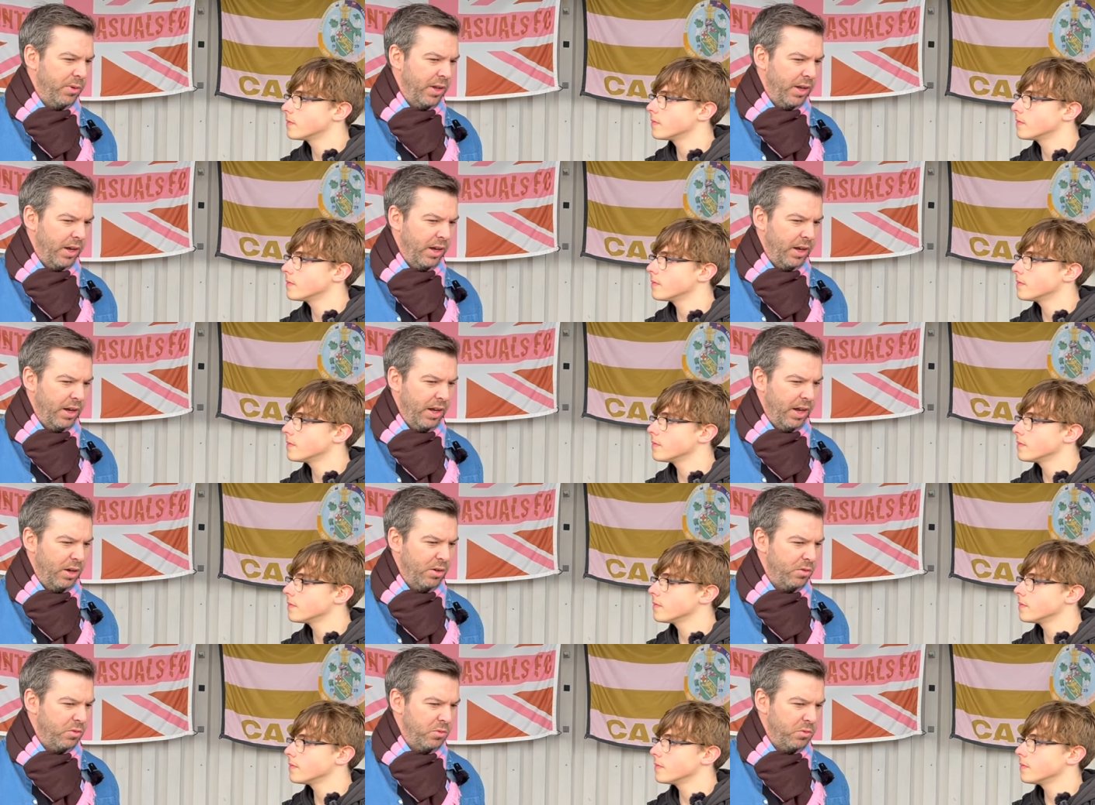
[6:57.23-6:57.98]
Speaker 1: that
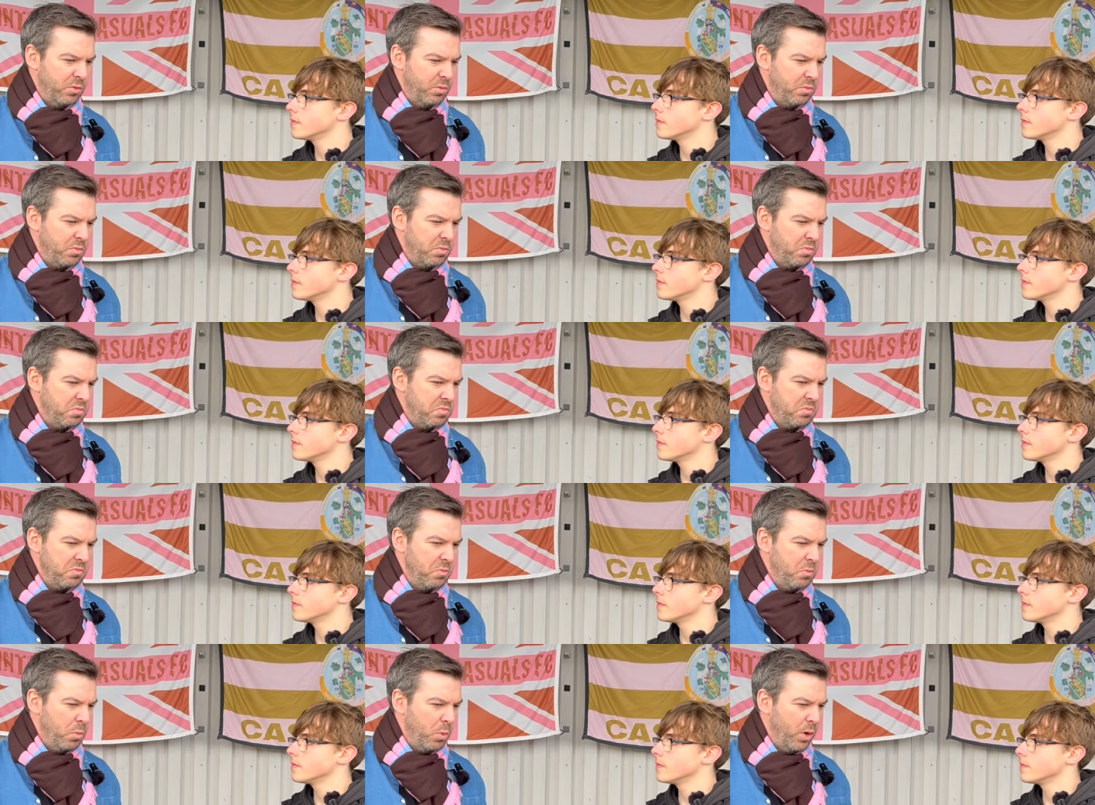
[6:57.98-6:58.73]
have
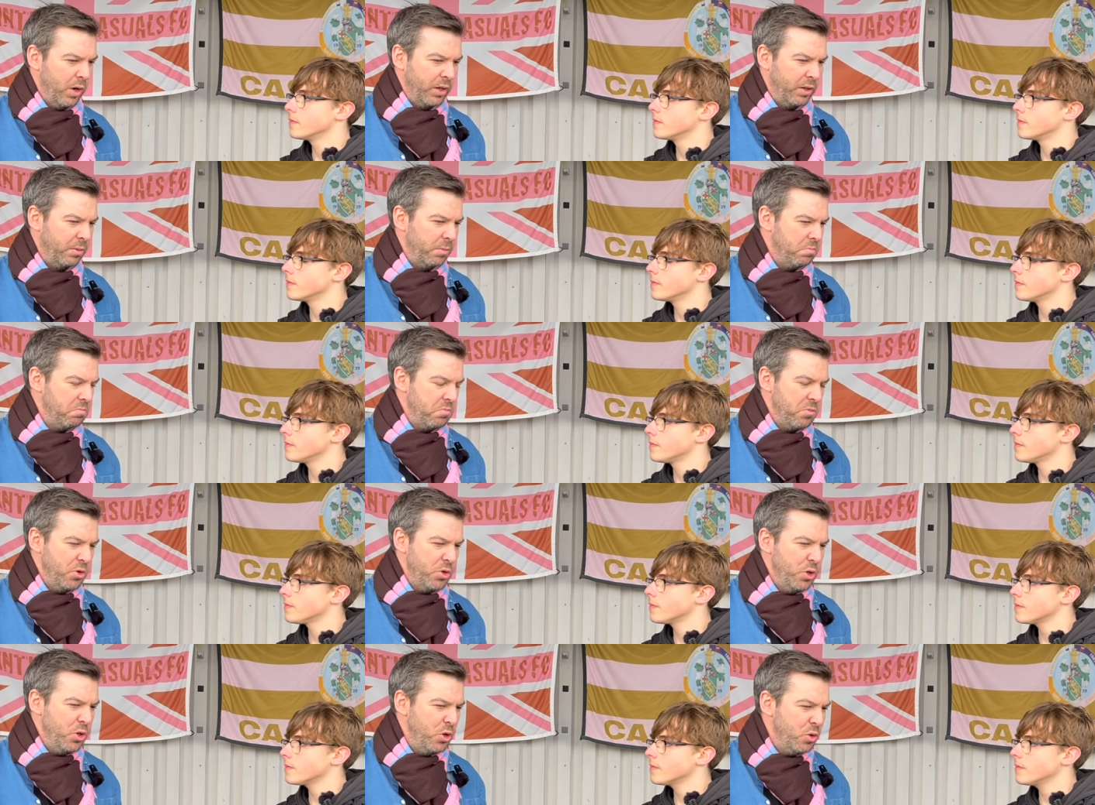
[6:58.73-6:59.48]
won
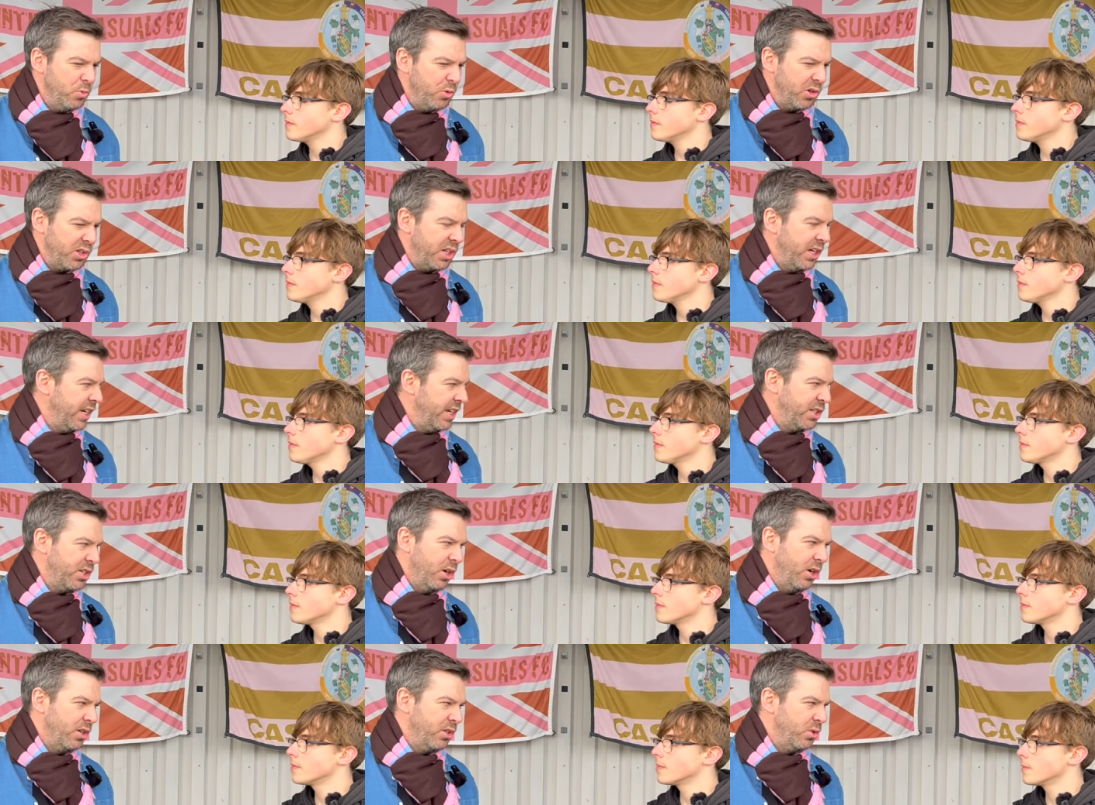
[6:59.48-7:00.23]
numerous league
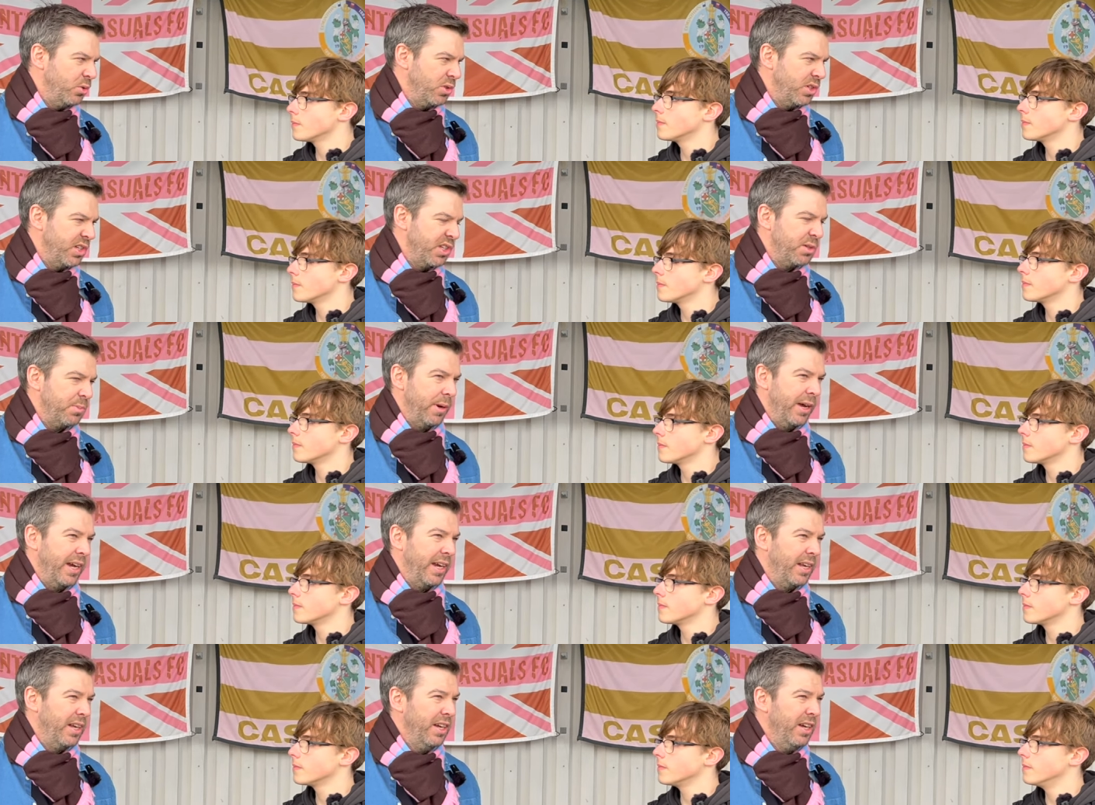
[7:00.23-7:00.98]
titles in
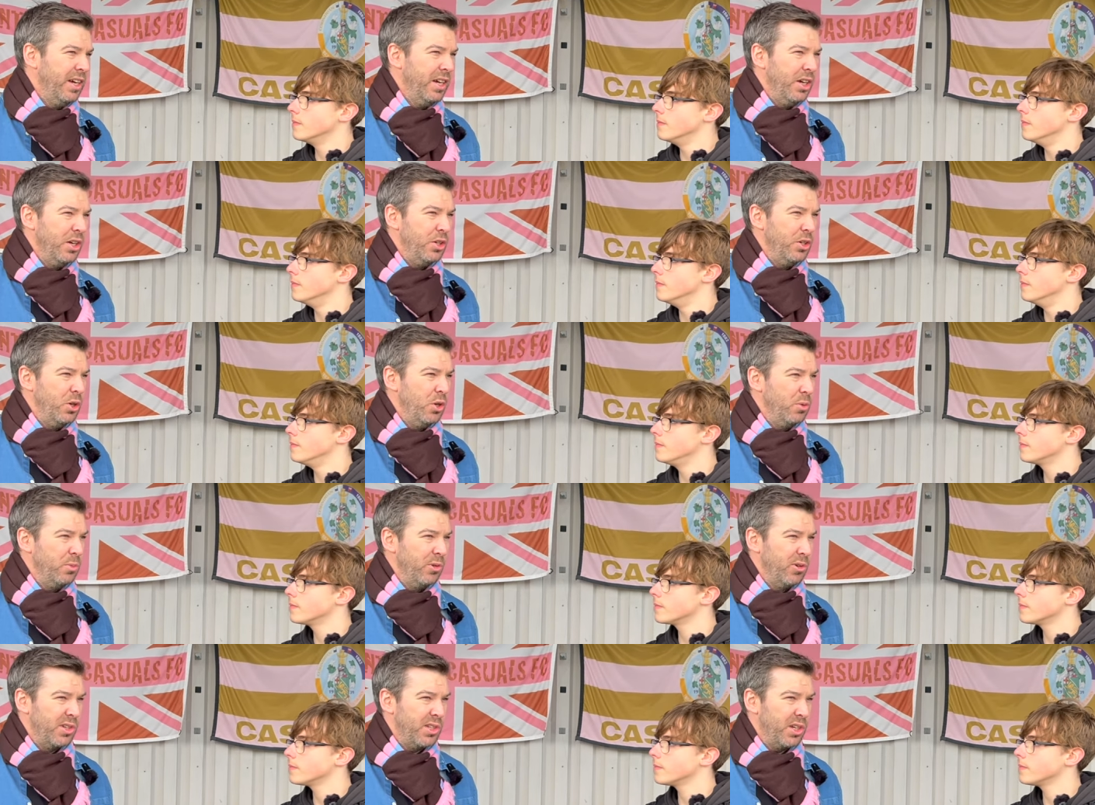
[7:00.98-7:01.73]
Spain, mm.
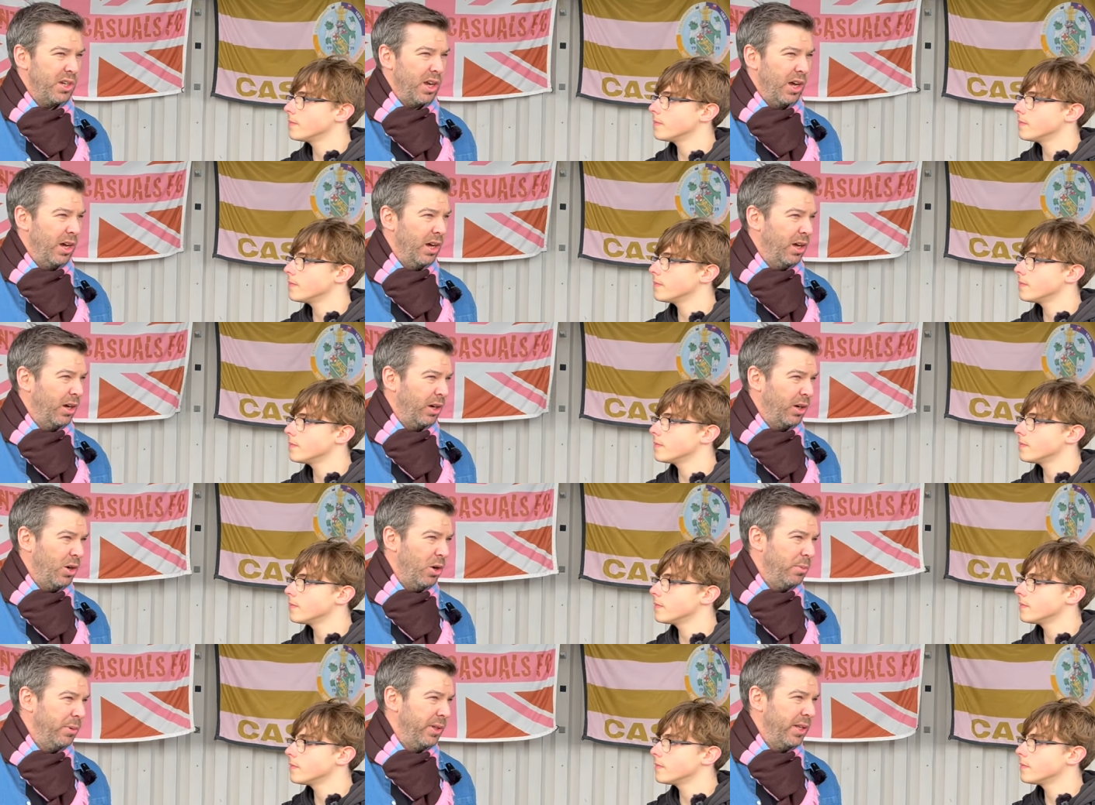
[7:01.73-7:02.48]
numerous uh,
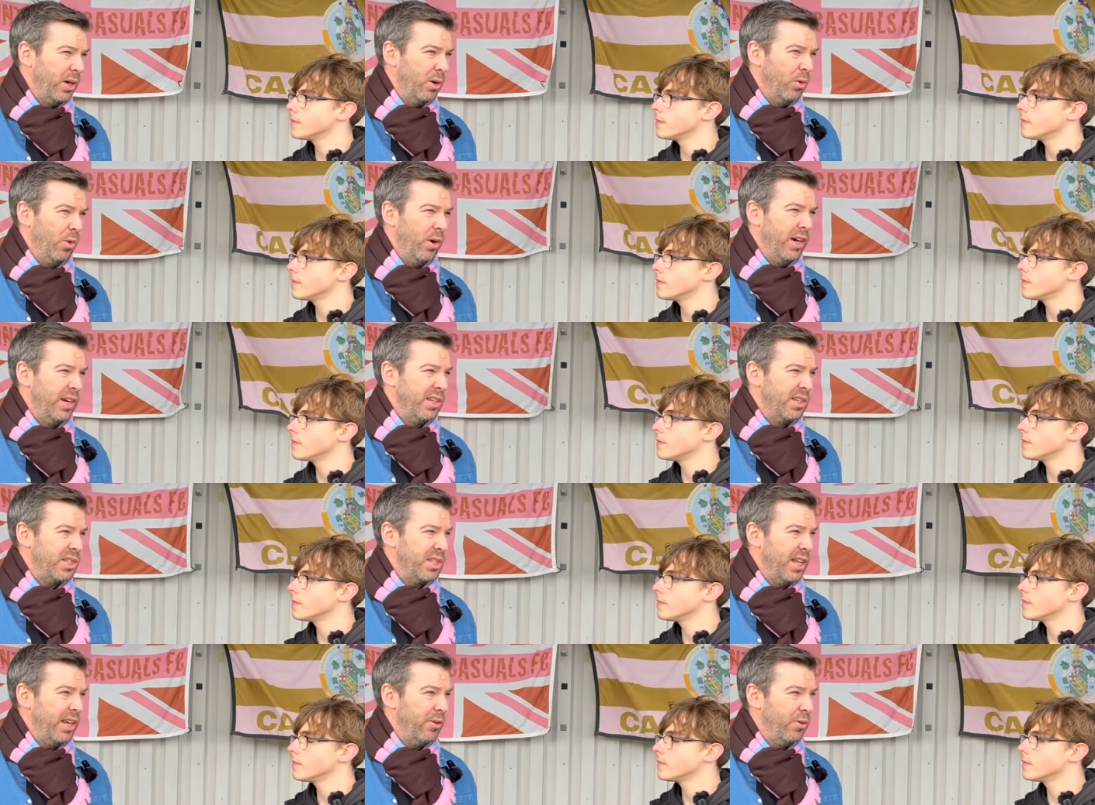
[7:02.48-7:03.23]
Copa del Rey.
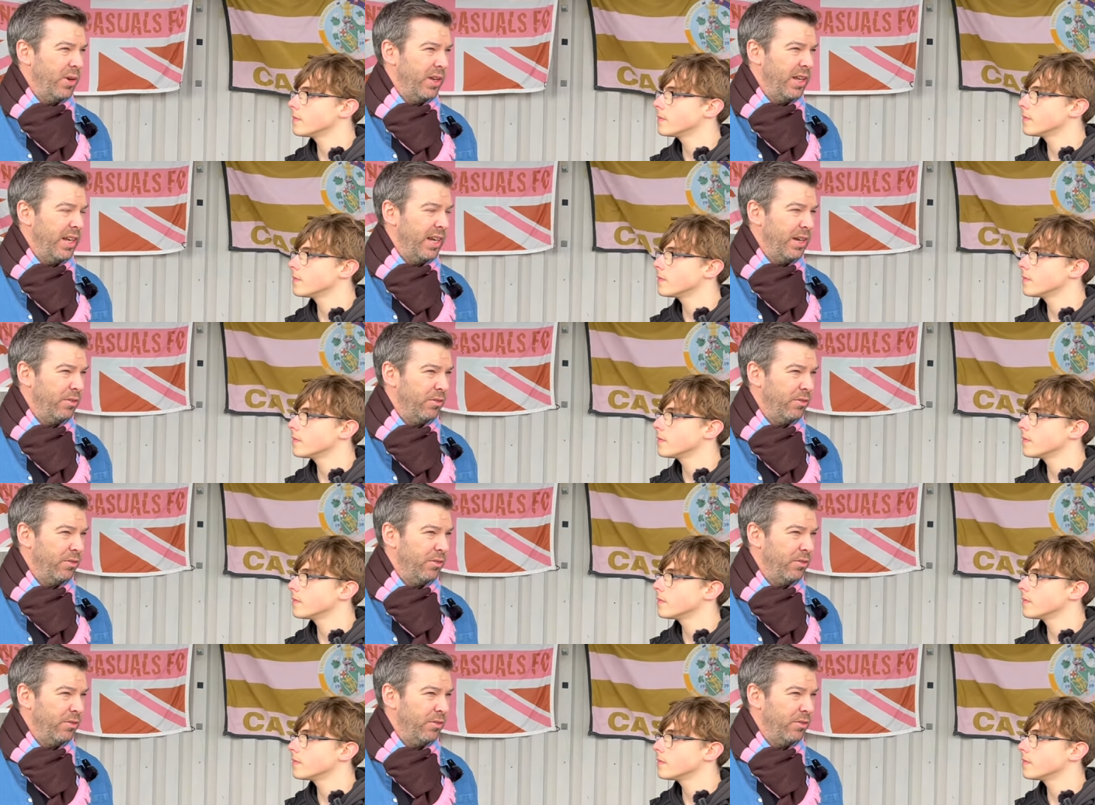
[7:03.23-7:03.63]
They're in the